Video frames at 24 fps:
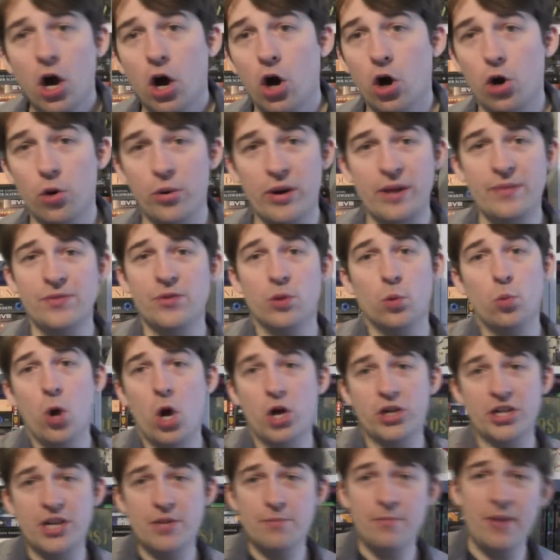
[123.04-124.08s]
or in the
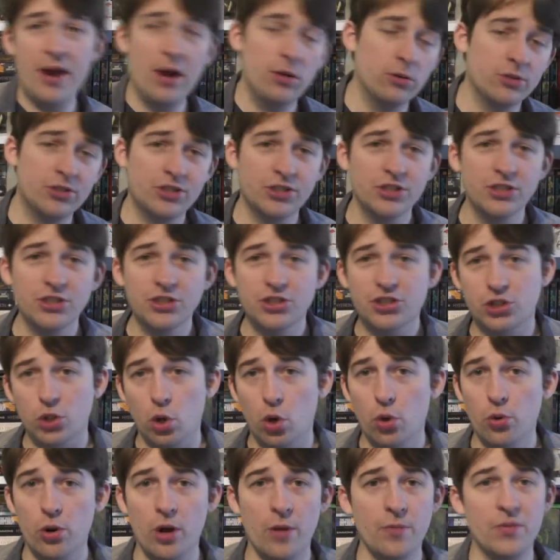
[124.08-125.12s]
Rocky Mountains
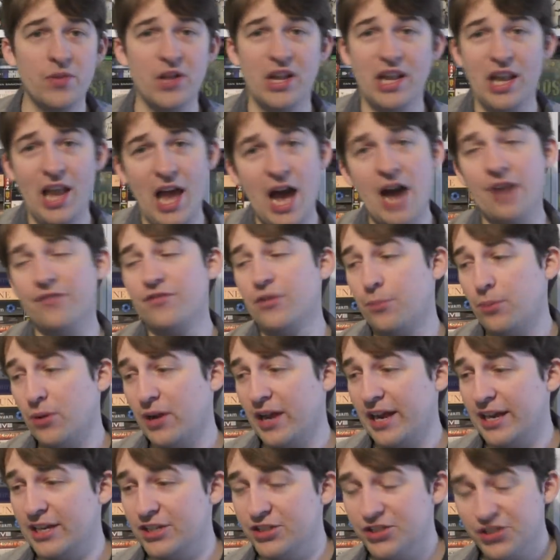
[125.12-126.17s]
or on the lava
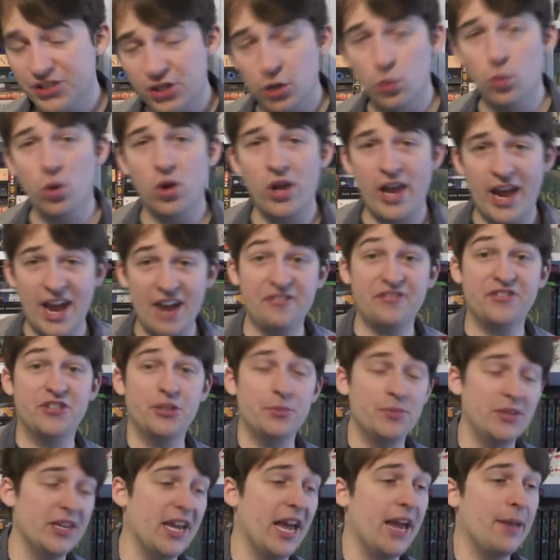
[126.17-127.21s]
plains, you will have to
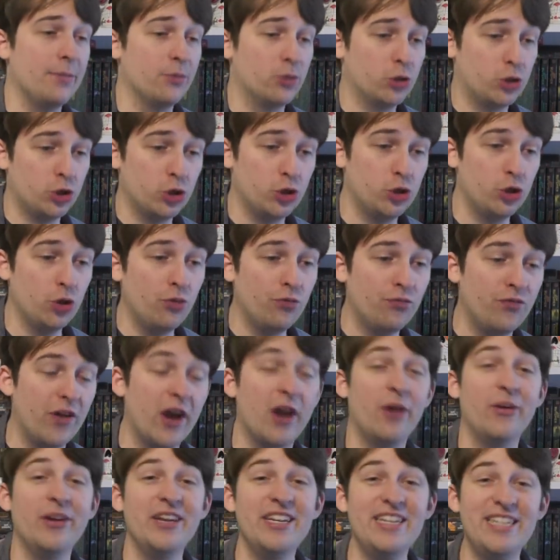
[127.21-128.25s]
be able to do
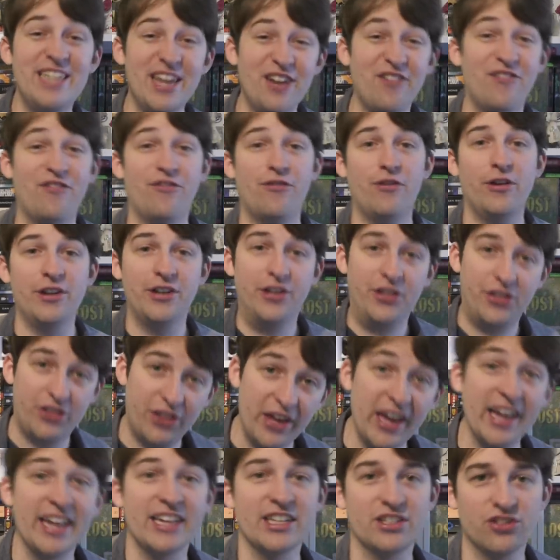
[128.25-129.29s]
very different
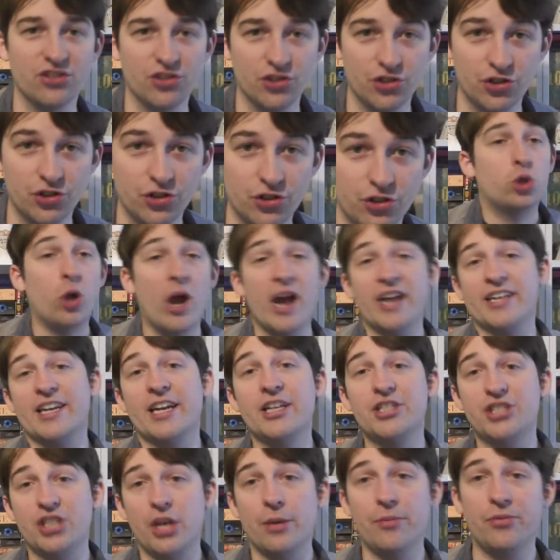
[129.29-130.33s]
things. Tracking
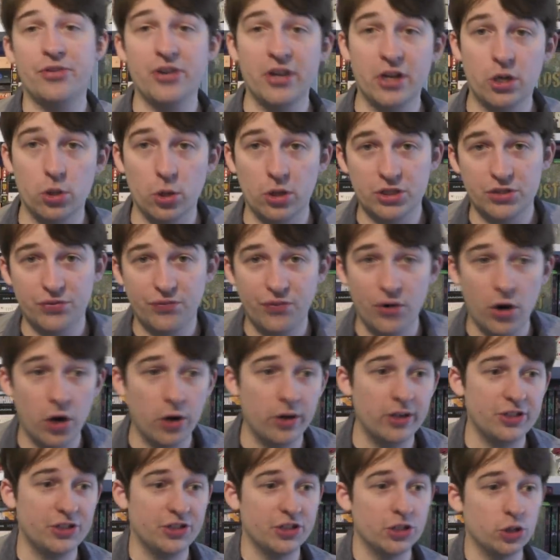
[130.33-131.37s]
something across a
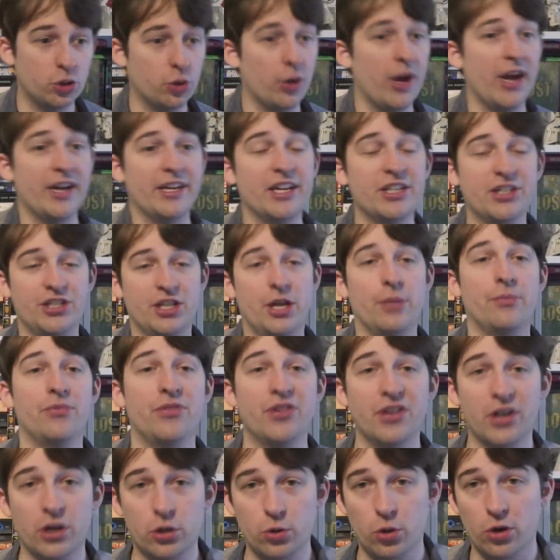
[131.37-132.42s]
forest and tracking
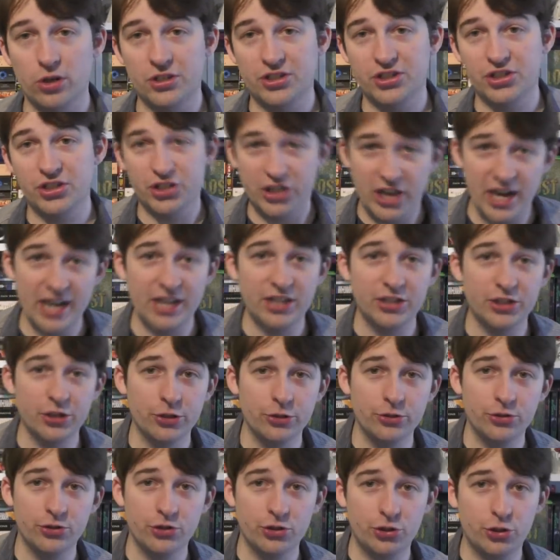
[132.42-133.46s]
something across the sand
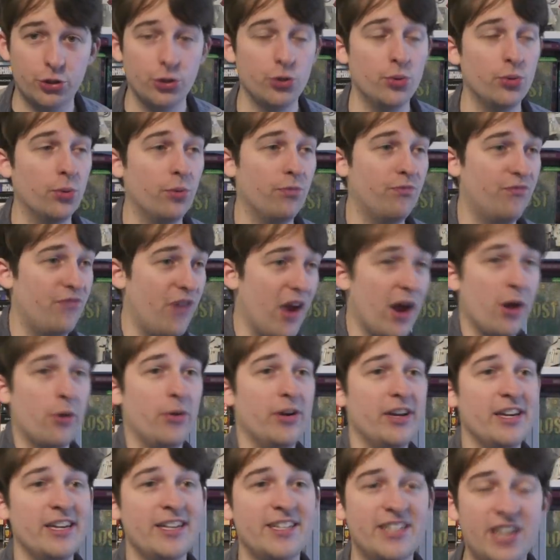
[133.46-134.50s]
dunes are two
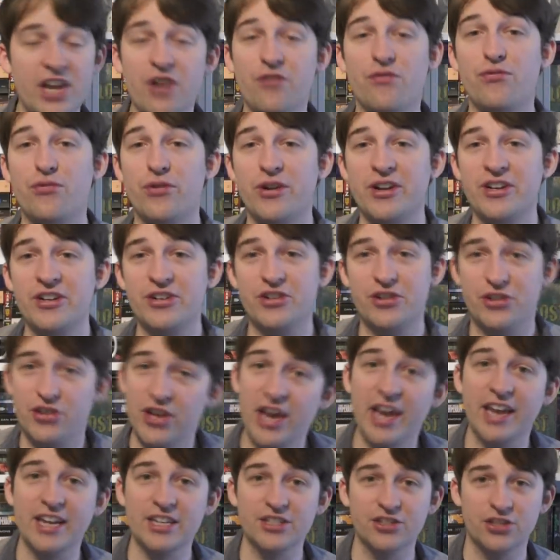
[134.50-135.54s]
very different
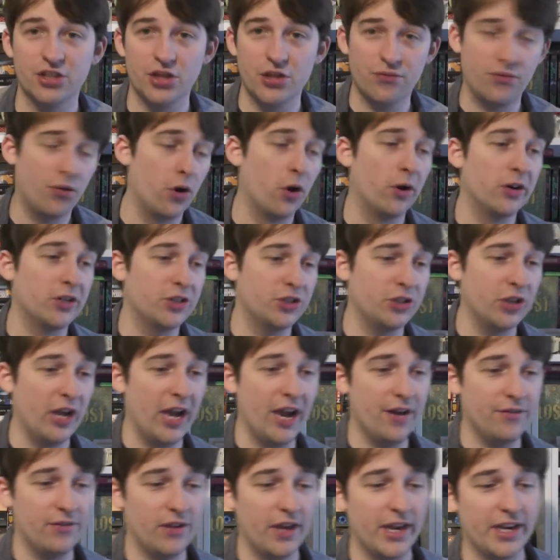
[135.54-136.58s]
things. In the forest, you
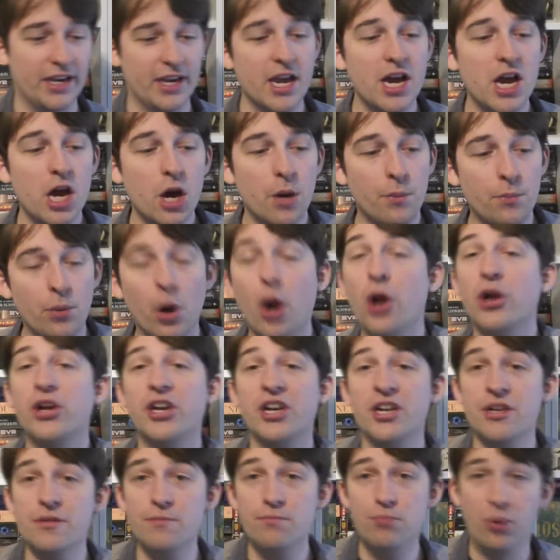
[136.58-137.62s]
have like
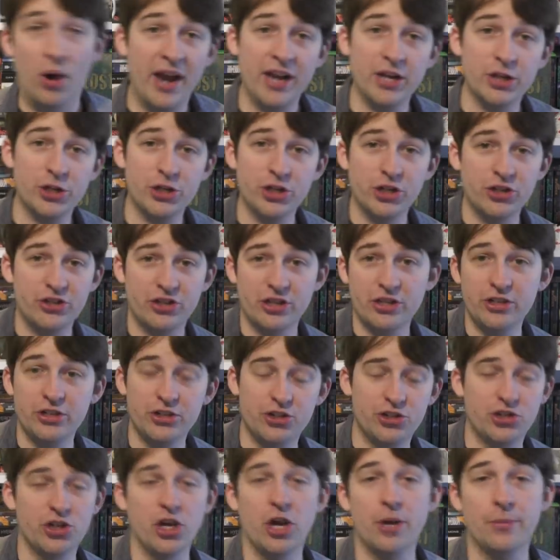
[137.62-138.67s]
broken branches and
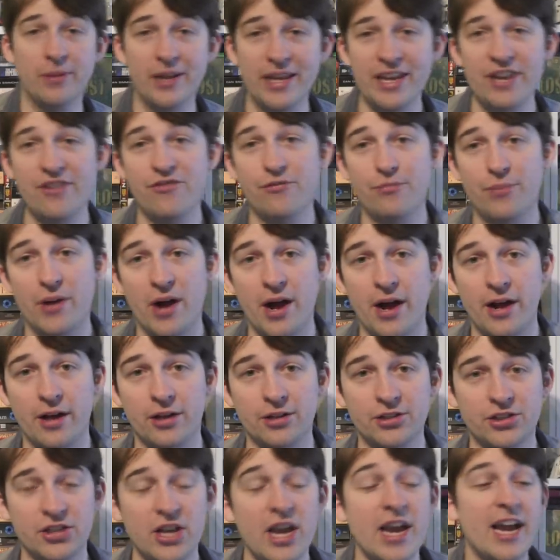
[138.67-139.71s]
disturbed leaf
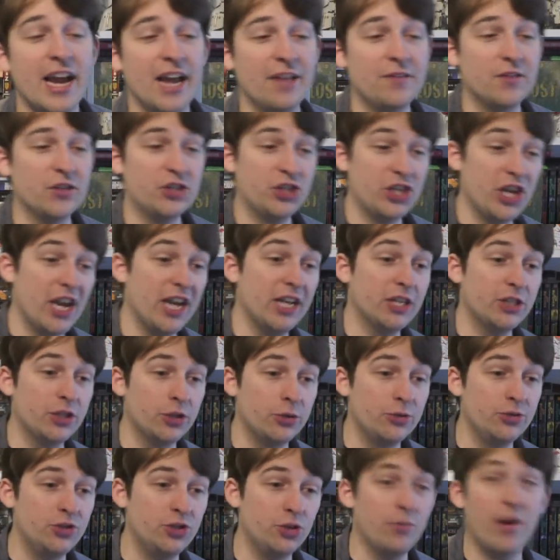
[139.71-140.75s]
piles. In the sand
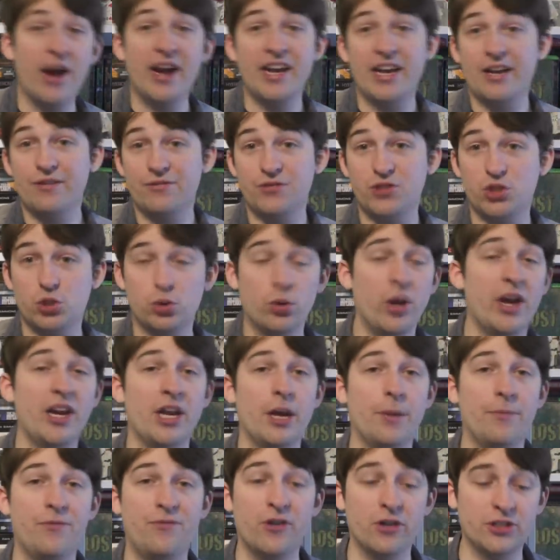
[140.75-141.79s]
dunes, you might have straight
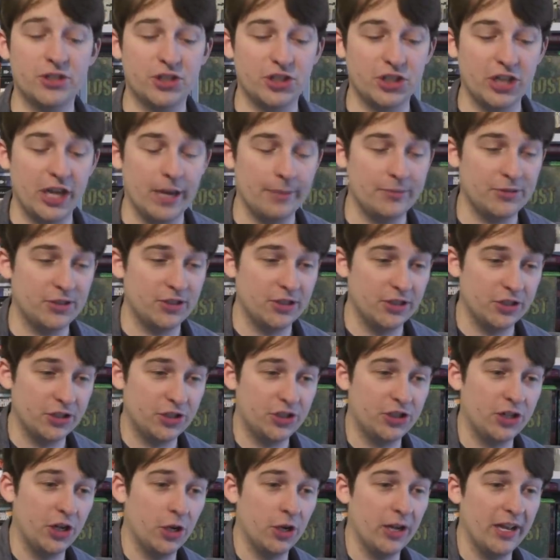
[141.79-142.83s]
up footsteps that are
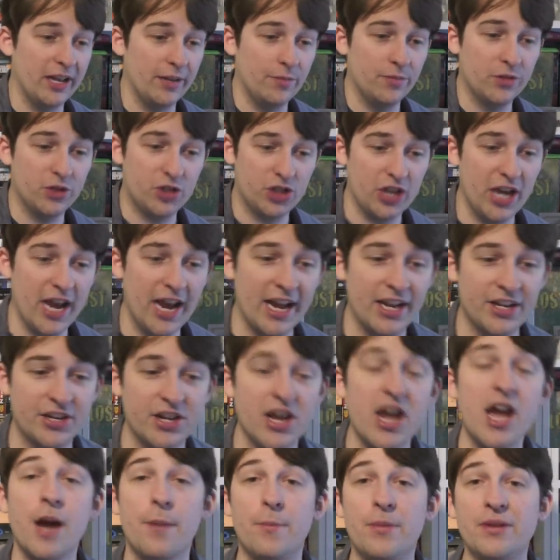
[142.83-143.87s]
still in the sand,
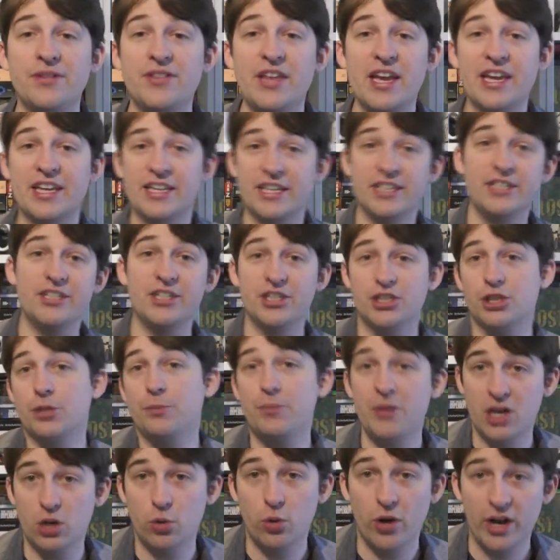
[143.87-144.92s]
but they can
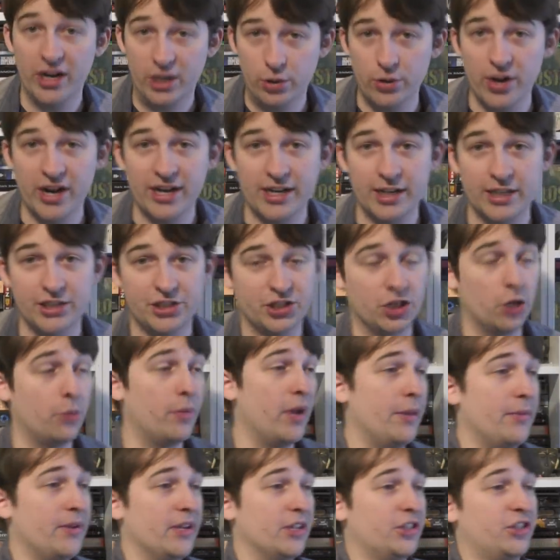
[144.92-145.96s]
disappear quite quickly, so
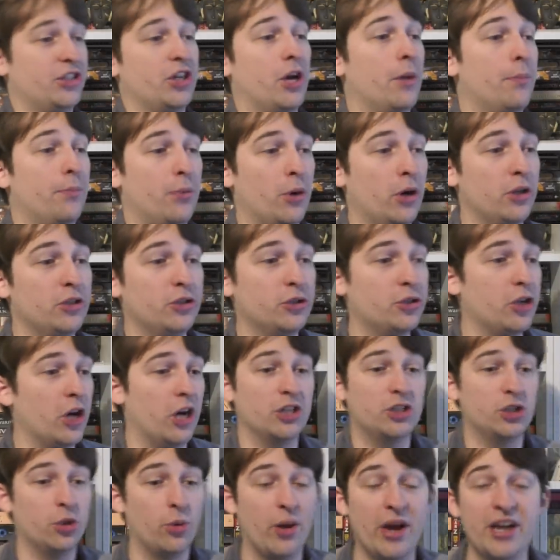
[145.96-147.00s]
maybe at some point you
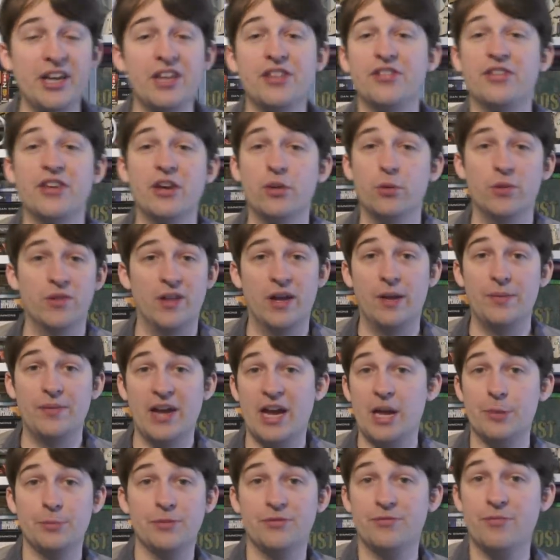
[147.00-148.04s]
can't do anything without the
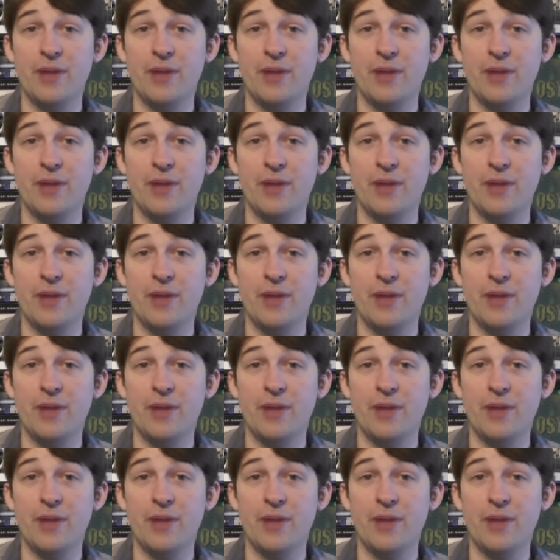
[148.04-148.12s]
help of